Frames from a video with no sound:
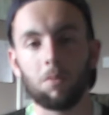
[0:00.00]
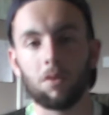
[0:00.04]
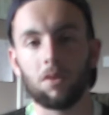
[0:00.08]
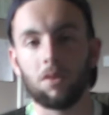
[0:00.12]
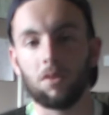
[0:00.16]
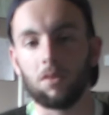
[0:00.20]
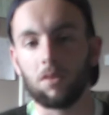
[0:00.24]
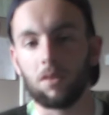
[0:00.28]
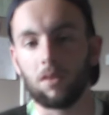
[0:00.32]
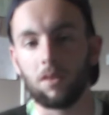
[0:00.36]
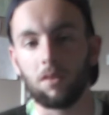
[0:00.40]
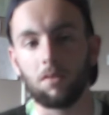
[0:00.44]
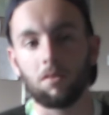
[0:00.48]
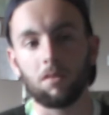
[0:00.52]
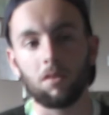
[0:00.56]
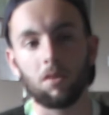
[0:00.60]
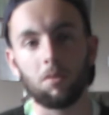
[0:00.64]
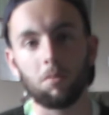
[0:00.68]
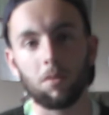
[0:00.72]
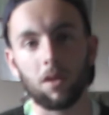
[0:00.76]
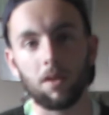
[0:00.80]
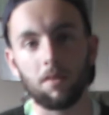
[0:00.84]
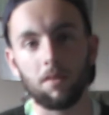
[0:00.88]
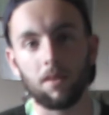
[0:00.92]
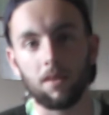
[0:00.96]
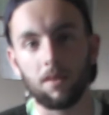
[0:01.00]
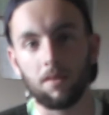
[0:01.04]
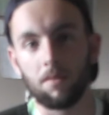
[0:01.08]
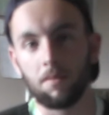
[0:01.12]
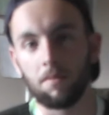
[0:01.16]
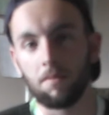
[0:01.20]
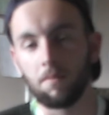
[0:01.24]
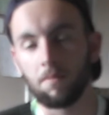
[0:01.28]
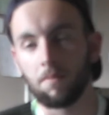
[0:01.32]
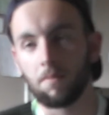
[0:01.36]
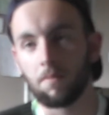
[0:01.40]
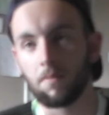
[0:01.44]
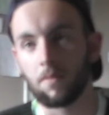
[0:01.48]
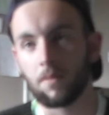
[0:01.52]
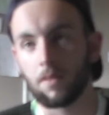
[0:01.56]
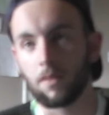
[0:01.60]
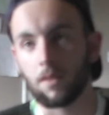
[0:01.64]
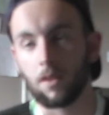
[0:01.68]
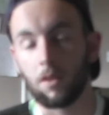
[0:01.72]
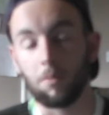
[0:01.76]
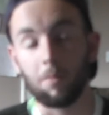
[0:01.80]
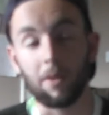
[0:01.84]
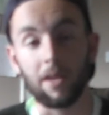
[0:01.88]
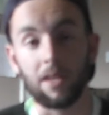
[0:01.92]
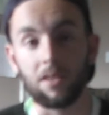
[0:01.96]
put it on the home cover,
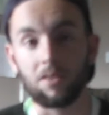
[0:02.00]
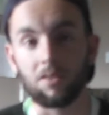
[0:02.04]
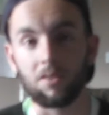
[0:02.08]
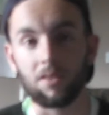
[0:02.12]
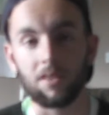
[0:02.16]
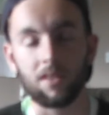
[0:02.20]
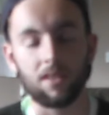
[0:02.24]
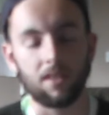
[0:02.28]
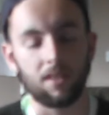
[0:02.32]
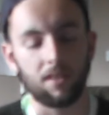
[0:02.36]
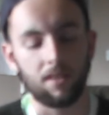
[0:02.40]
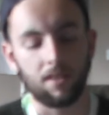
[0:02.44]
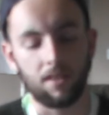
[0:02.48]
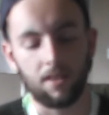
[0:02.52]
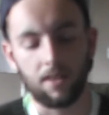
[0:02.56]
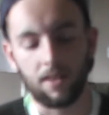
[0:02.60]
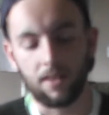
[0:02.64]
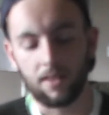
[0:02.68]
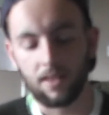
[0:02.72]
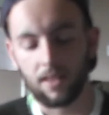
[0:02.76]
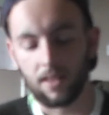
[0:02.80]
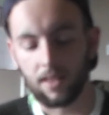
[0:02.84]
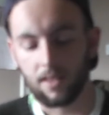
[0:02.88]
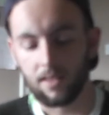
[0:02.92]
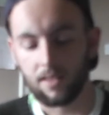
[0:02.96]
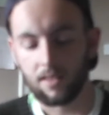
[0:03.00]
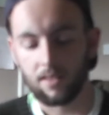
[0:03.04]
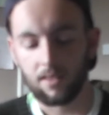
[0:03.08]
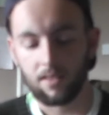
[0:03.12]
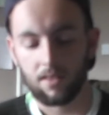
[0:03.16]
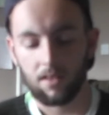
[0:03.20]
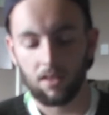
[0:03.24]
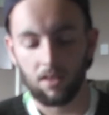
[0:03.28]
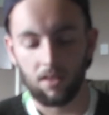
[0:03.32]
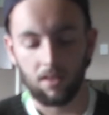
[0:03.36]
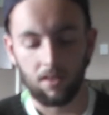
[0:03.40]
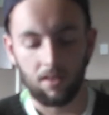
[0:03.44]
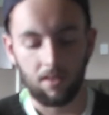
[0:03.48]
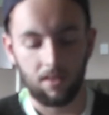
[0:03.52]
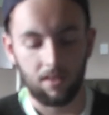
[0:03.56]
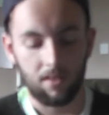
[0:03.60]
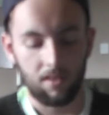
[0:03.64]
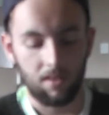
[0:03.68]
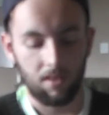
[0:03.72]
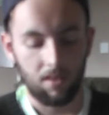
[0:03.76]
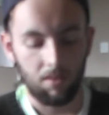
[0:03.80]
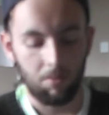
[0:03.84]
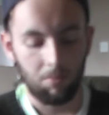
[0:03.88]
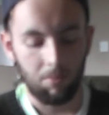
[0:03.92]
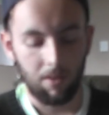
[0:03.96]
homepage. Sorry. I think this is good. This is
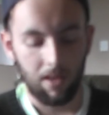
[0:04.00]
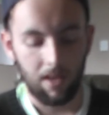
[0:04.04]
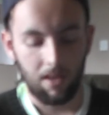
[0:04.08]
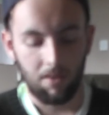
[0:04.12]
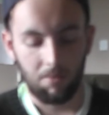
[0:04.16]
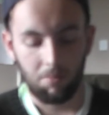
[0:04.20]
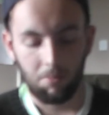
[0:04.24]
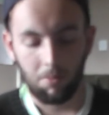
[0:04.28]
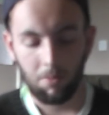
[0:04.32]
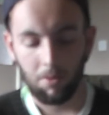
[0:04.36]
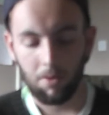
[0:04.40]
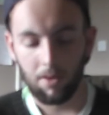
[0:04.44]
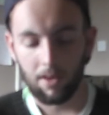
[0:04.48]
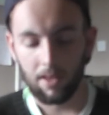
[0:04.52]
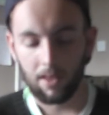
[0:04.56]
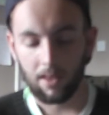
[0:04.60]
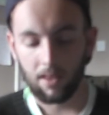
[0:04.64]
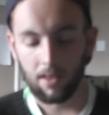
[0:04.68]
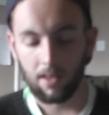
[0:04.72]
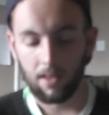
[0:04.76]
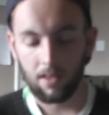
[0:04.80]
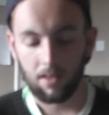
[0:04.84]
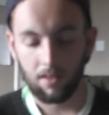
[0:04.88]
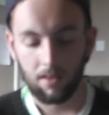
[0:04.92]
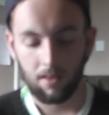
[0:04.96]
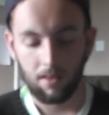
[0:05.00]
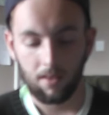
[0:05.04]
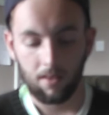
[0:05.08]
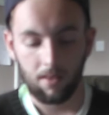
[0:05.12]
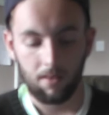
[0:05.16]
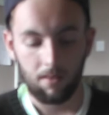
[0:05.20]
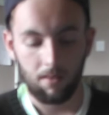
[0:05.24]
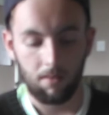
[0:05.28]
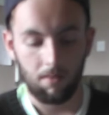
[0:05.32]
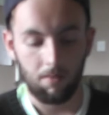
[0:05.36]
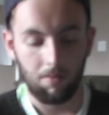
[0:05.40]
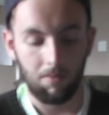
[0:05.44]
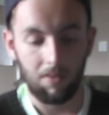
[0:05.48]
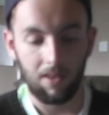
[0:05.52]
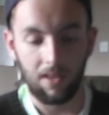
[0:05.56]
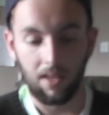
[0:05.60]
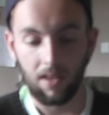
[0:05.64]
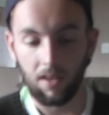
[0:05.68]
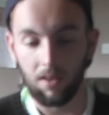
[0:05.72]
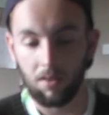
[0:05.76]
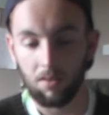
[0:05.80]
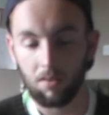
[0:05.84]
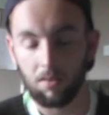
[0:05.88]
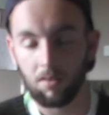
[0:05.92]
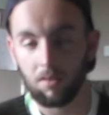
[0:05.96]
a good way of promoting the
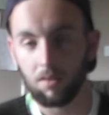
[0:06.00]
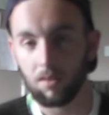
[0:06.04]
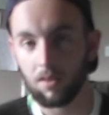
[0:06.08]
video.